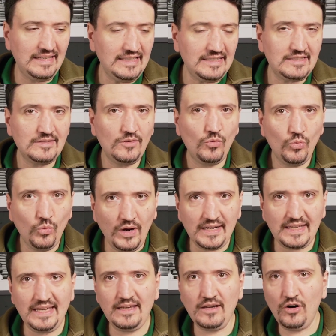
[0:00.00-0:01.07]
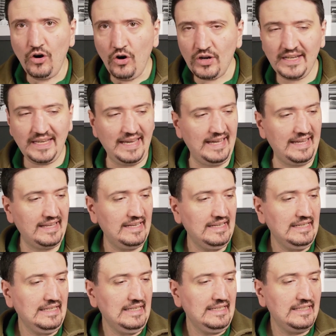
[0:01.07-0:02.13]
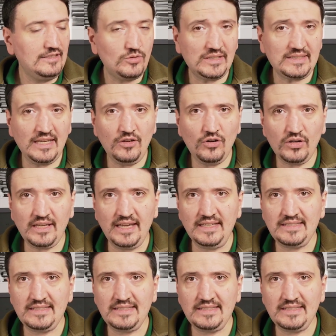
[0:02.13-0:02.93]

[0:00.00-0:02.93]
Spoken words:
it's working okay. It's working okay,